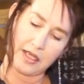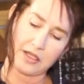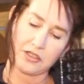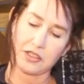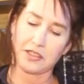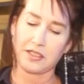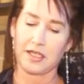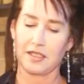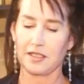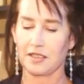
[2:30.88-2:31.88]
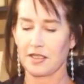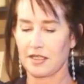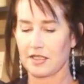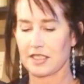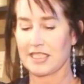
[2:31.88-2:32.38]
And just a little
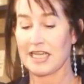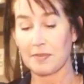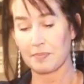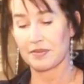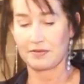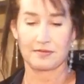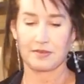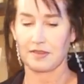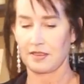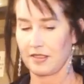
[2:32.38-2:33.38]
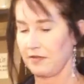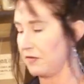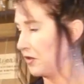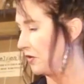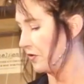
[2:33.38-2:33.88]
tip,
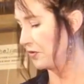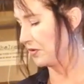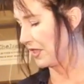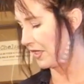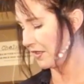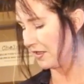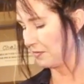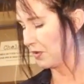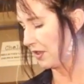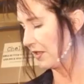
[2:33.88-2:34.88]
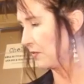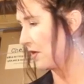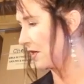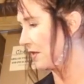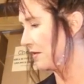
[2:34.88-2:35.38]
if you take the boiling
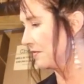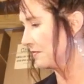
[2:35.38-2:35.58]
water